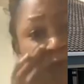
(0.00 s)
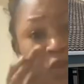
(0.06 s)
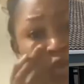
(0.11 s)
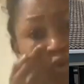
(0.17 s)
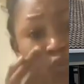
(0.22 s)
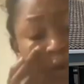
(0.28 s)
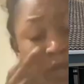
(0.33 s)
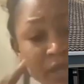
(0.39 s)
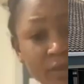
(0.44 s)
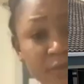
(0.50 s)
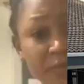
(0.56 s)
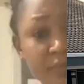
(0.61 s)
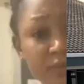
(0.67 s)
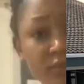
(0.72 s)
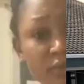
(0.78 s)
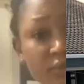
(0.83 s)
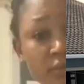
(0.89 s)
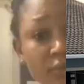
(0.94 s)
of their
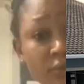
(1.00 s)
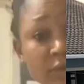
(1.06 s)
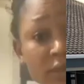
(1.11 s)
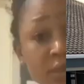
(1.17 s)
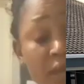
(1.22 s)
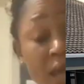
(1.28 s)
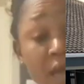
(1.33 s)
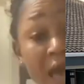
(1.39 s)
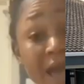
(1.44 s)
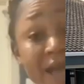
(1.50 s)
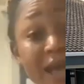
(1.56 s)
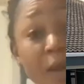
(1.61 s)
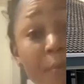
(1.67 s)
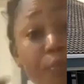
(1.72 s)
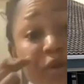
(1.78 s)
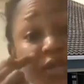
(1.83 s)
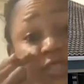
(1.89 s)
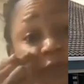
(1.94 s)
chats on her
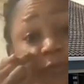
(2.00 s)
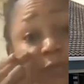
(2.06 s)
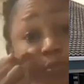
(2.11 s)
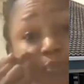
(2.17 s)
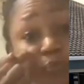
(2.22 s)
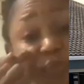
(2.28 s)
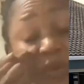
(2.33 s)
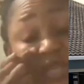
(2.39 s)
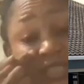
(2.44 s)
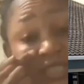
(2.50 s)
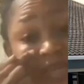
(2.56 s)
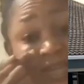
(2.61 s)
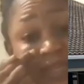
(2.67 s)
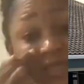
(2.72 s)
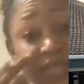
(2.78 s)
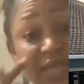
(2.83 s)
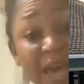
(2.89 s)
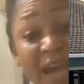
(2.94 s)
Instagram
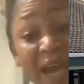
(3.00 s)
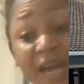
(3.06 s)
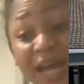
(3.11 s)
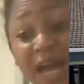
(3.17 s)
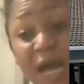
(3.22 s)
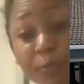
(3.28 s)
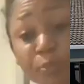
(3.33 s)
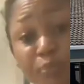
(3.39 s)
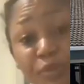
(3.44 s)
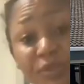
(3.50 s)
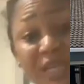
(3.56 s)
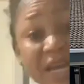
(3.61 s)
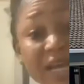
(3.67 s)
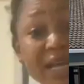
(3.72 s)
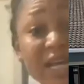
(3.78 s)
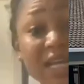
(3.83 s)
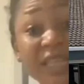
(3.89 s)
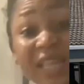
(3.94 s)
handle so you guys will
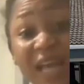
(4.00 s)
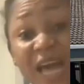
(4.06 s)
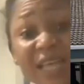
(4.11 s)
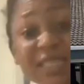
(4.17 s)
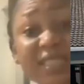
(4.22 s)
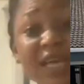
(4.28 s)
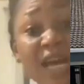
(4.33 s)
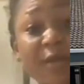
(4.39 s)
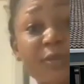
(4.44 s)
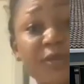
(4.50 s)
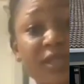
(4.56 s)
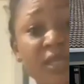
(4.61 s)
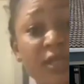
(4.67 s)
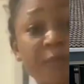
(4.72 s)
see for yourself.